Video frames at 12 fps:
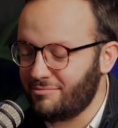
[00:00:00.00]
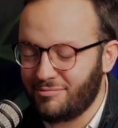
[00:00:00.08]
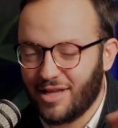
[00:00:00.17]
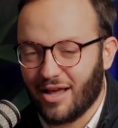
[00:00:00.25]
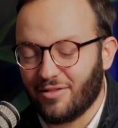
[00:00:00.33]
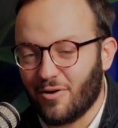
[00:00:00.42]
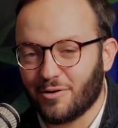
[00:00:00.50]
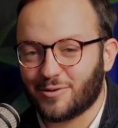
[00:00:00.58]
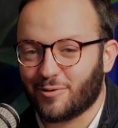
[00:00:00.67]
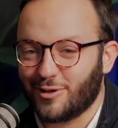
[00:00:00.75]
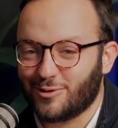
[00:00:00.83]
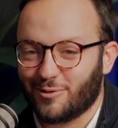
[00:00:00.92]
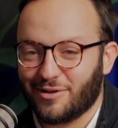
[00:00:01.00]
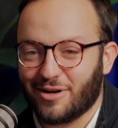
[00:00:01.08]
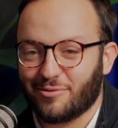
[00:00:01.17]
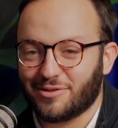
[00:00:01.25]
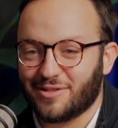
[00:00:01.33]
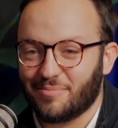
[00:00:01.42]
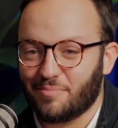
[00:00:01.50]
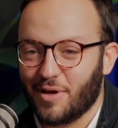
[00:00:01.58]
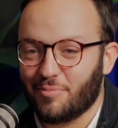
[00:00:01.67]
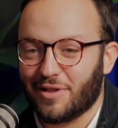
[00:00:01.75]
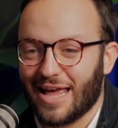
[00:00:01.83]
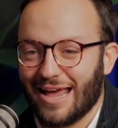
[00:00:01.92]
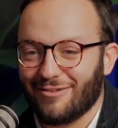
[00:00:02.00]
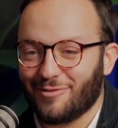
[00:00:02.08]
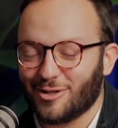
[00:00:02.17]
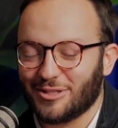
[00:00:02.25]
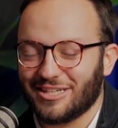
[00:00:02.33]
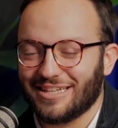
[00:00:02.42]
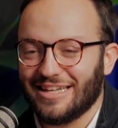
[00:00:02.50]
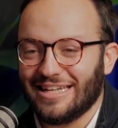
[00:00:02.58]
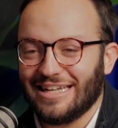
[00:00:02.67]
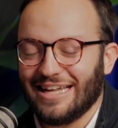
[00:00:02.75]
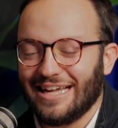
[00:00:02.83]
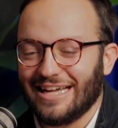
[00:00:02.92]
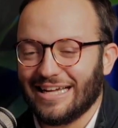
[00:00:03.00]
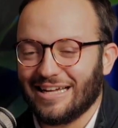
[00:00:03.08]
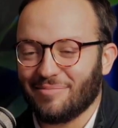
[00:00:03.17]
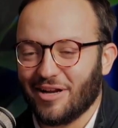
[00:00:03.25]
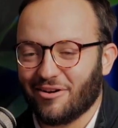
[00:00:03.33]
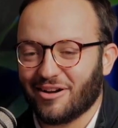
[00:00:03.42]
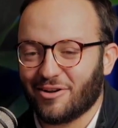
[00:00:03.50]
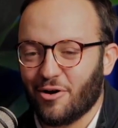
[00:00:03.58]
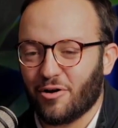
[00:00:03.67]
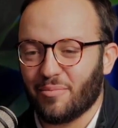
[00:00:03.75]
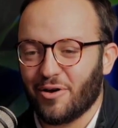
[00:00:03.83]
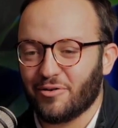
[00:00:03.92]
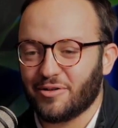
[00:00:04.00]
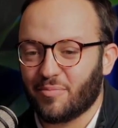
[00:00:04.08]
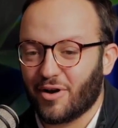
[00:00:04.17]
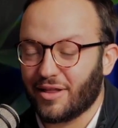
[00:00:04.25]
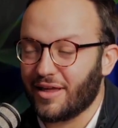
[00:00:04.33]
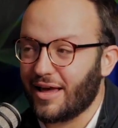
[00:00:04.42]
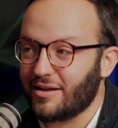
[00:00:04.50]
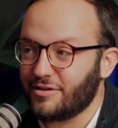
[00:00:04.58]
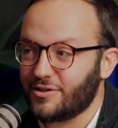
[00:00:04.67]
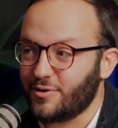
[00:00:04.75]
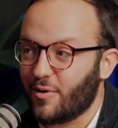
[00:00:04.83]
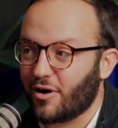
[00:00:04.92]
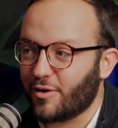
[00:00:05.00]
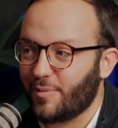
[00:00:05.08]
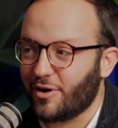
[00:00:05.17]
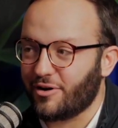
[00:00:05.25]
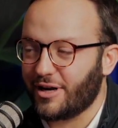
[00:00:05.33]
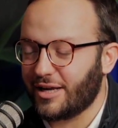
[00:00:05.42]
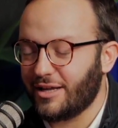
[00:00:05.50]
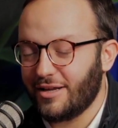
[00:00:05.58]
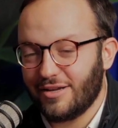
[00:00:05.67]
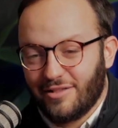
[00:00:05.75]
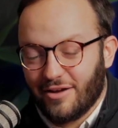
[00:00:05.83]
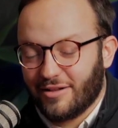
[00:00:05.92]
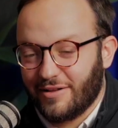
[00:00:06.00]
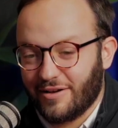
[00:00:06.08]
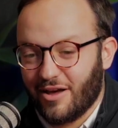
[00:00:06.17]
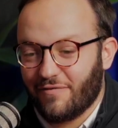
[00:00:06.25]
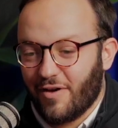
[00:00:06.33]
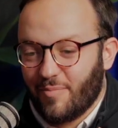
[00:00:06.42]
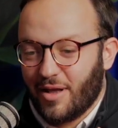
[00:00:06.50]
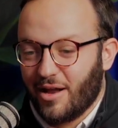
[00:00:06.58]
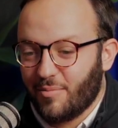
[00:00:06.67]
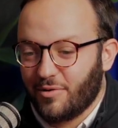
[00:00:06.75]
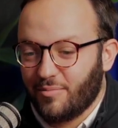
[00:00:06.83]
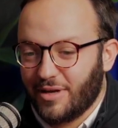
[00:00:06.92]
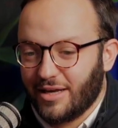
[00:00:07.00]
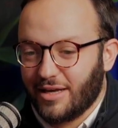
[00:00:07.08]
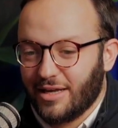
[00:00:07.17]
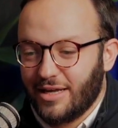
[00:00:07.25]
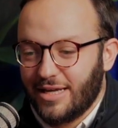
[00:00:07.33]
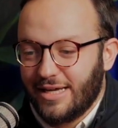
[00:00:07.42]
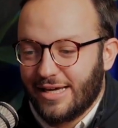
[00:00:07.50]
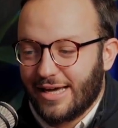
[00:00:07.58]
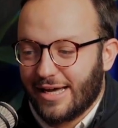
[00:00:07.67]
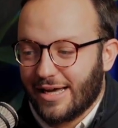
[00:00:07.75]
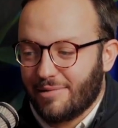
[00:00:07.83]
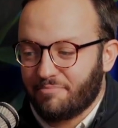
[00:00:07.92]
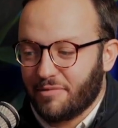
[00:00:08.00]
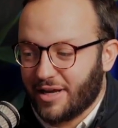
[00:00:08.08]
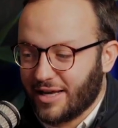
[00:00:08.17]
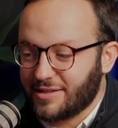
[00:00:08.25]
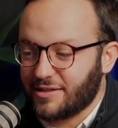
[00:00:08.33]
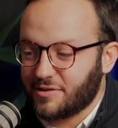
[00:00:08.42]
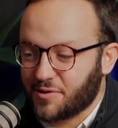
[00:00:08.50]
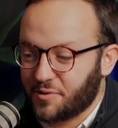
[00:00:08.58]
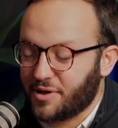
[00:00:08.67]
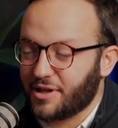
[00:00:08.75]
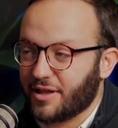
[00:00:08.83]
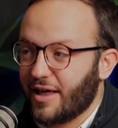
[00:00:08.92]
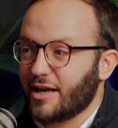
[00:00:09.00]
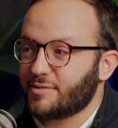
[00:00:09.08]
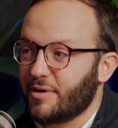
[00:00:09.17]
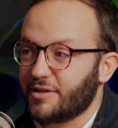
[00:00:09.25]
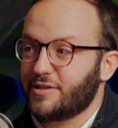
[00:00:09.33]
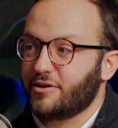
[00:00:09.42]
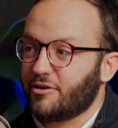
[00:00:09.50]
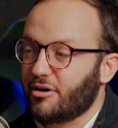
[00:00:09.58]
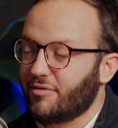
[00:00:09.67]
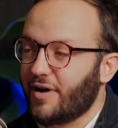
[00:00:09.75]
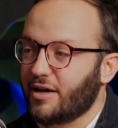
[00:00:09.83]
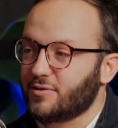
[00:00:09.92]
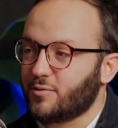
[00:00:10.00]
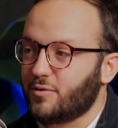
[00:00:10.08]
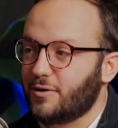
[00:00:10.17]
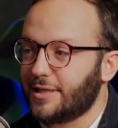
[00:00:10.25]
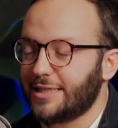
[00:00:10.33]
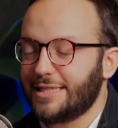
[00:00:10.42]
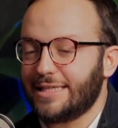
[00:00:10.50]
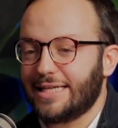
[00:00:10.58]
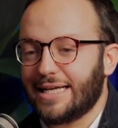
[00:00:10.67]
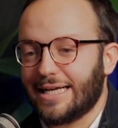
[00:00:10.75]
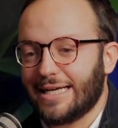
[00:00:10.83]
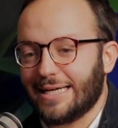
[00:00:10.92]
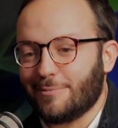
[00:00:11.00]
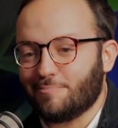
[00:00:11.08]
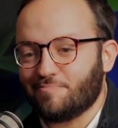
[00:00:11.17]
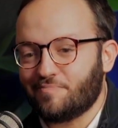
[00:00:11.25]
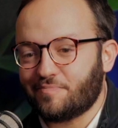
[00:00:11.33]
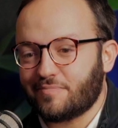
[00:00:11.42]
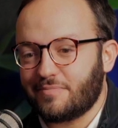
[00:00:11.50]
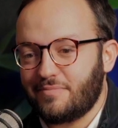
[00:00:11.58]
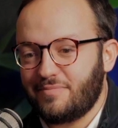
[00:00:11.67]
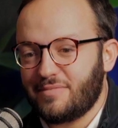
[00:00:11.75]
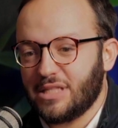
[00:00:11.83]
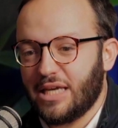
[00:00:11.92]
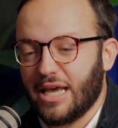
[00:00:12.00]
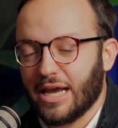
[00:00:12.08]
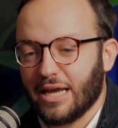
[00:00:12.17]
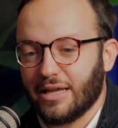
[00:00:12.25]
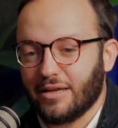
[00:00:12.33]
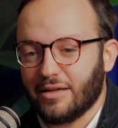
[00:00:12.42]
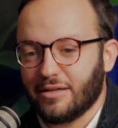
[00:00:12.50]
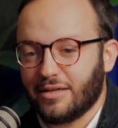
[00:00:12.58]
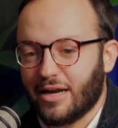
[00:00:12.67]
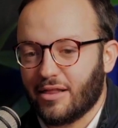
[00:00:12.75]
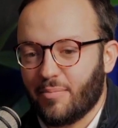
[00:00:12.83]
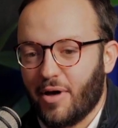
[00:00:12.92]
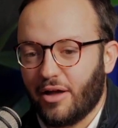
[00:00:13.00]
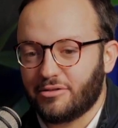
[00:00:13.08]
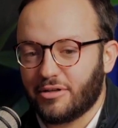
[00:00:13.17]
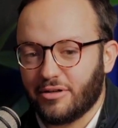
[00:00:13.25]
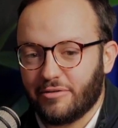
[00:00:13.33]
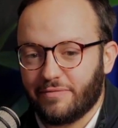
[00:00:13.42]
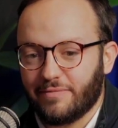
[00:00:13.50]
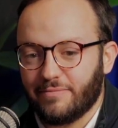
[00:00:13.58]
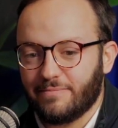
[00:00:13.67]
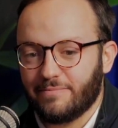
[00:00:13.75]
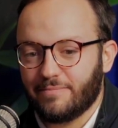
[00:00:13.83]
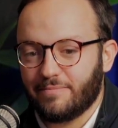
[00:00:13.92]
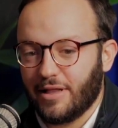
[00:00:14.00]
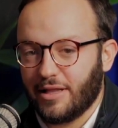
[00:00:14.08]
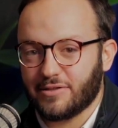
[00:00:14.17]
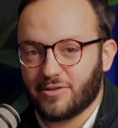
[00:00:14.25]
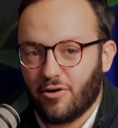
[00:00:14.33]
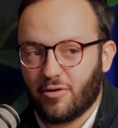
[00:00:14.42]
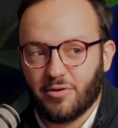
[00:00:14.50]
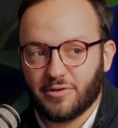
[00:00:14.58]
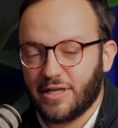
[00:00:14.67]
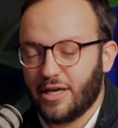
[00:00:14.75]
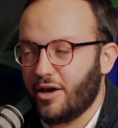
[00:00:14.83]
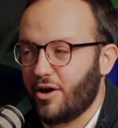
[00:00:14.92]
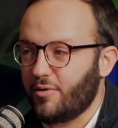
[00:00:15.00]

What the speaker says: long story short, there were some people that had a vision here in Kokomo to bring that to our community. Luckily enough, I've been able to be, like I said, a student in the class my senior year of high school. And kind of the mantra of at least Kokomo CEO has